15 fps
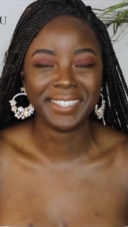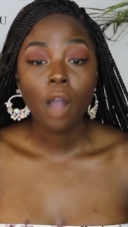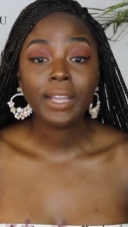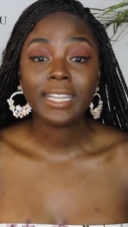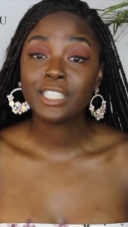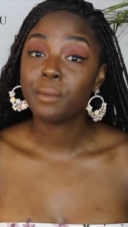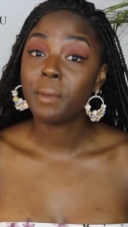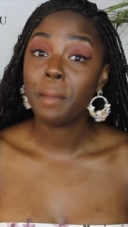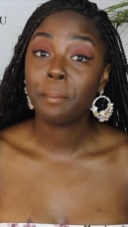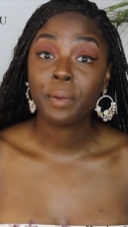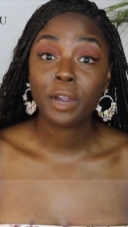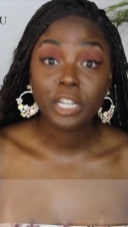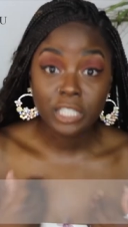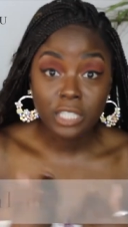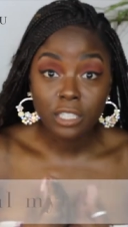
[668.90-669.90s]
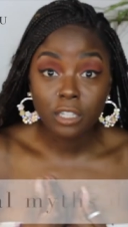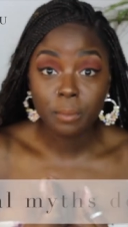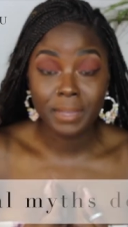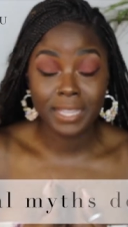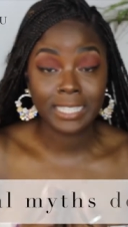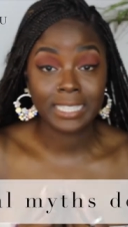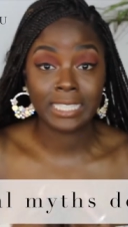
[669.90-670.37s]
Okay, so my
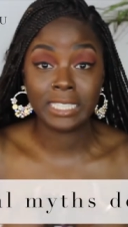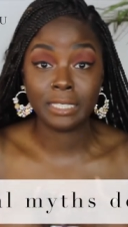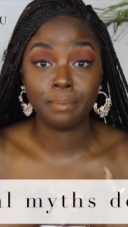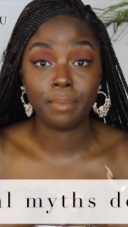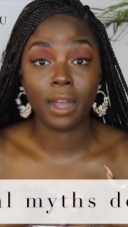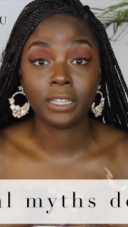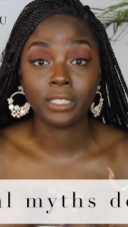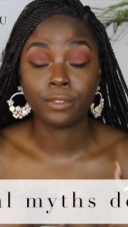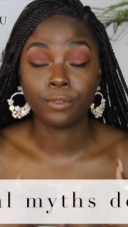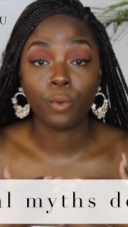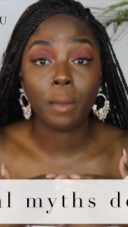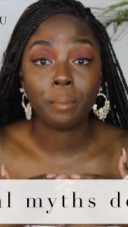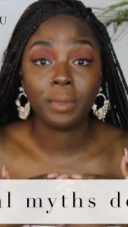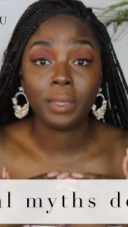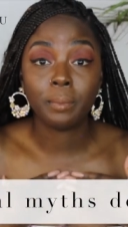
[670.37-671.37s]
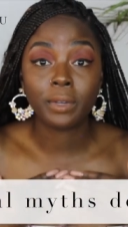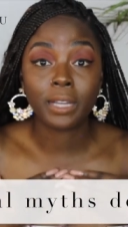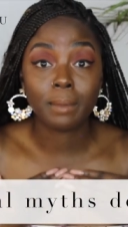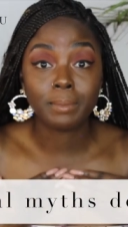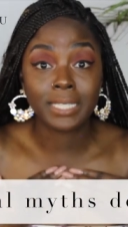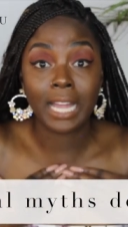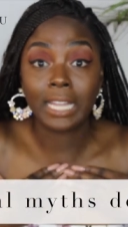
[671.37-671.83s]
personal myth debunked of what people
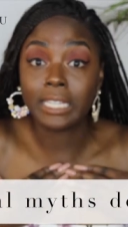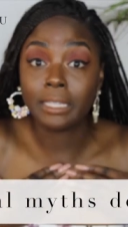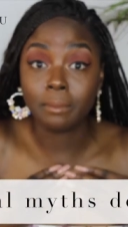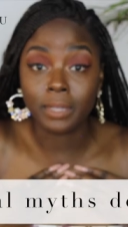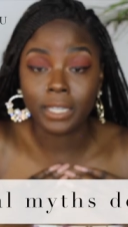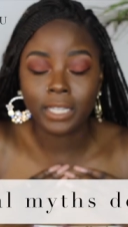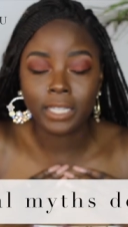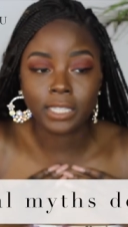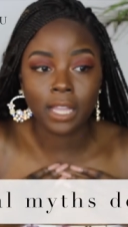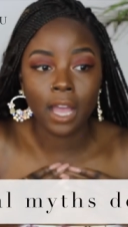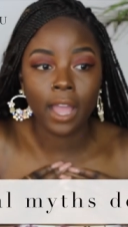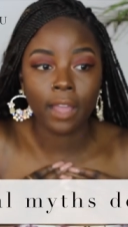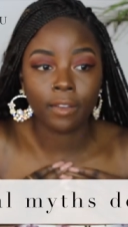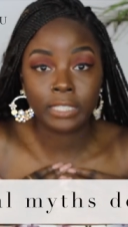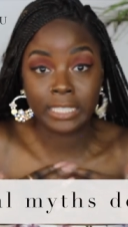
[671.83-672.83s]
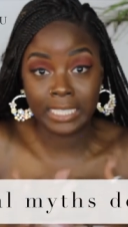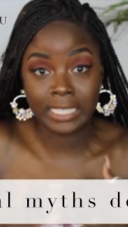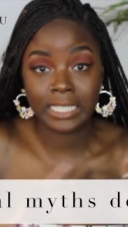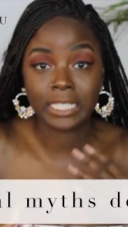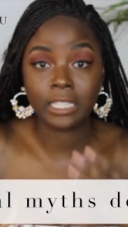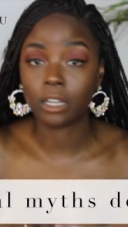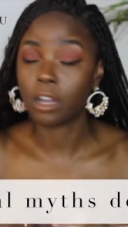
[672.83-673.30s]
kept telling me because I
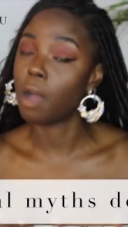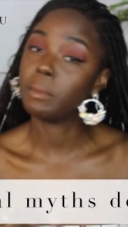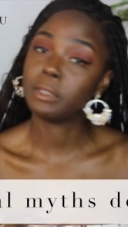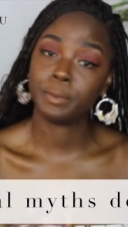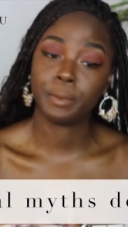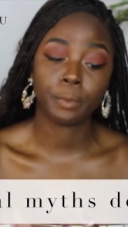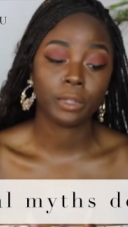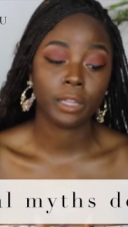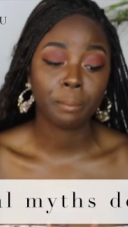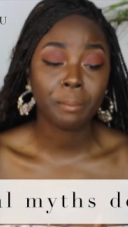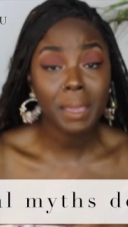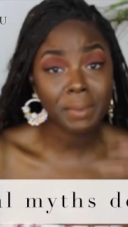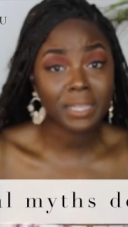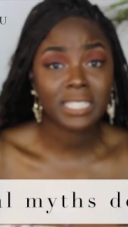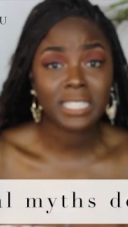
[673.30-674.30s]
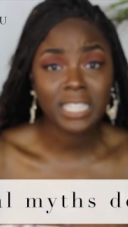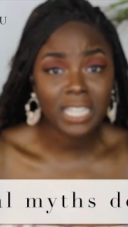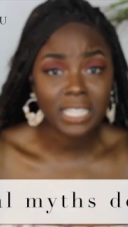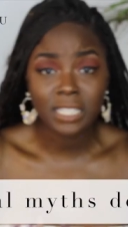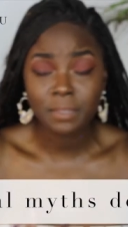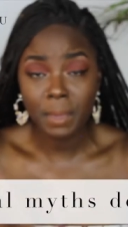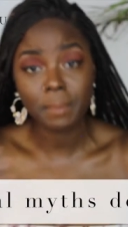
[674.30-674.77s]
did see in the comments people were like, maybe it's
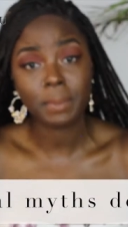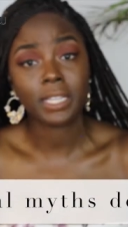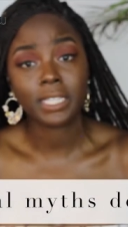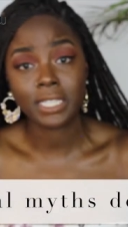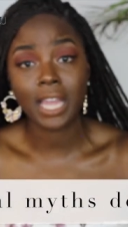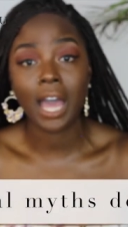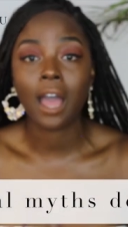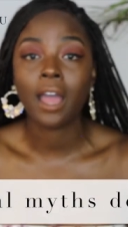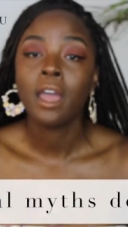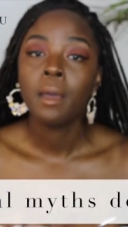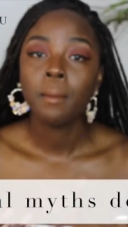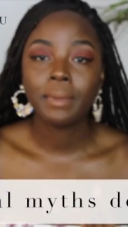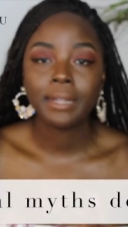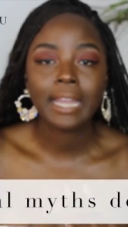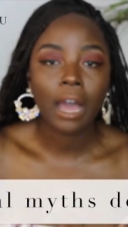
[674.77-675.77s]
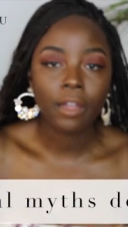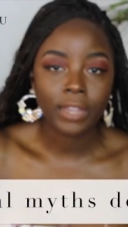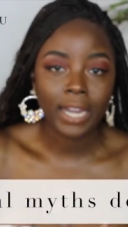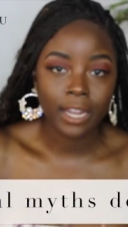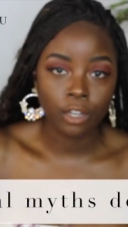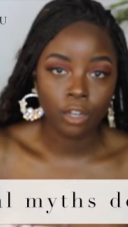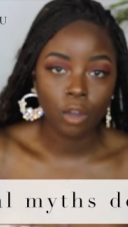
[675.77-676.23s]
this, maybe it's that. But now
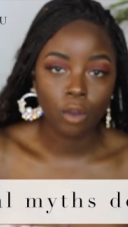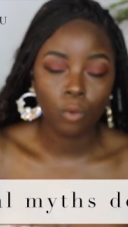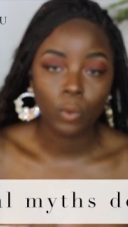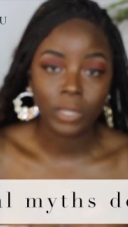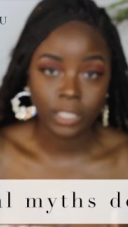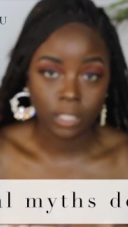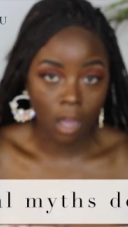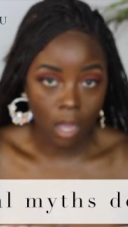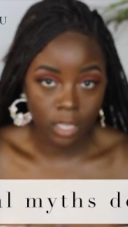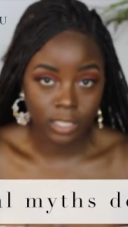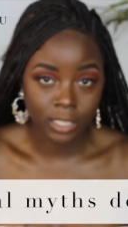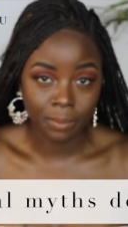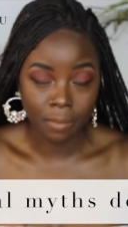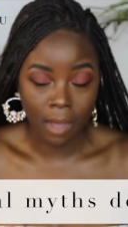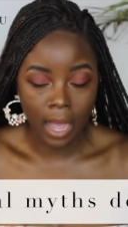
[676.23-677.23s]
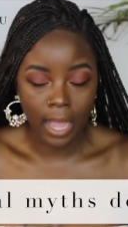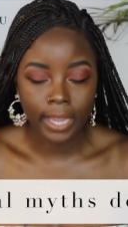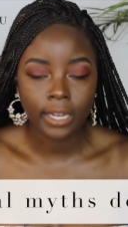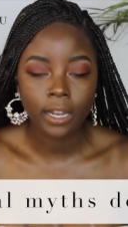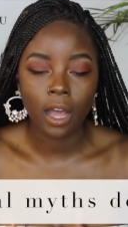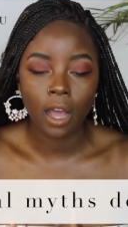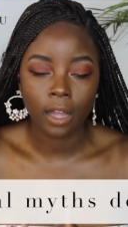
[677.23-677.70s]
that I know what's causing
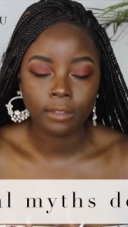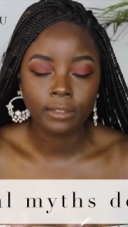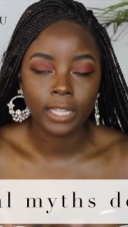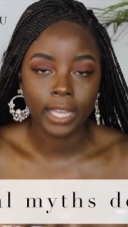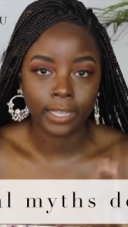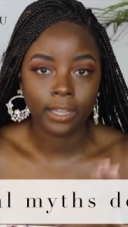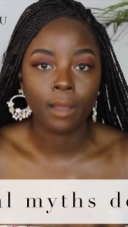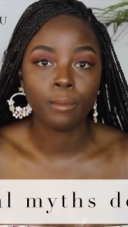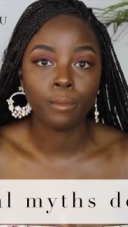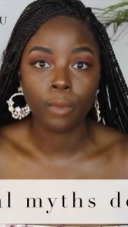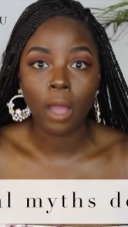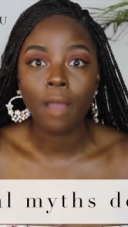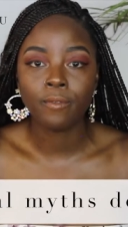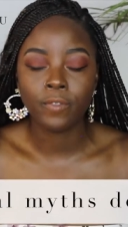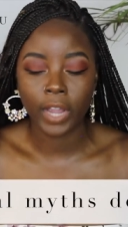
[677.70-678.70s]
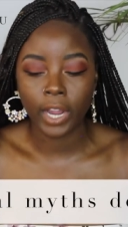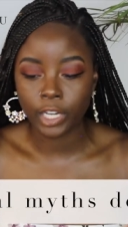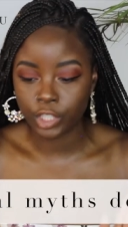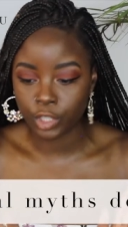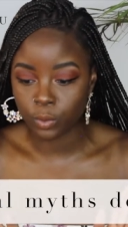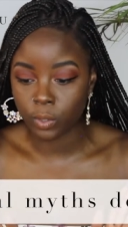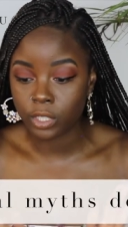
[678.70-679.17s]
mine, like I'm, I'm
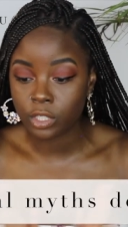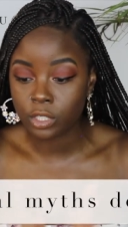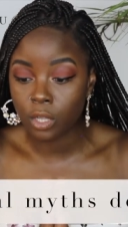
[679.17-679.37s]
very sure.